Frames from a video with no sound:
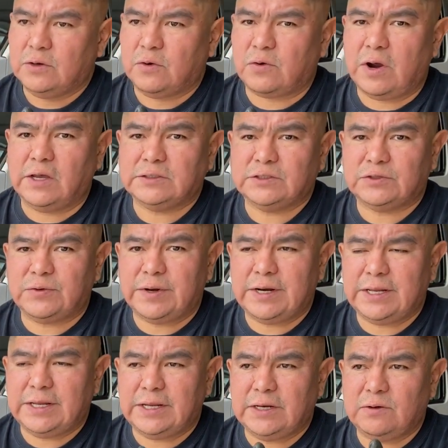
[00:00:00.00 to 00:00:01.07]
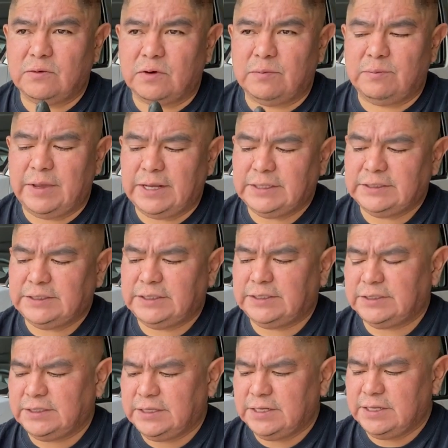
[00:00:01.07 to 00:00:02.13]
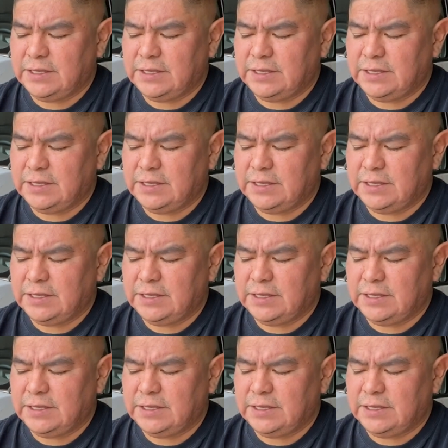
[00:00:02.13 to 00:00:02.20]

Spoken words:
cross-threading or bending.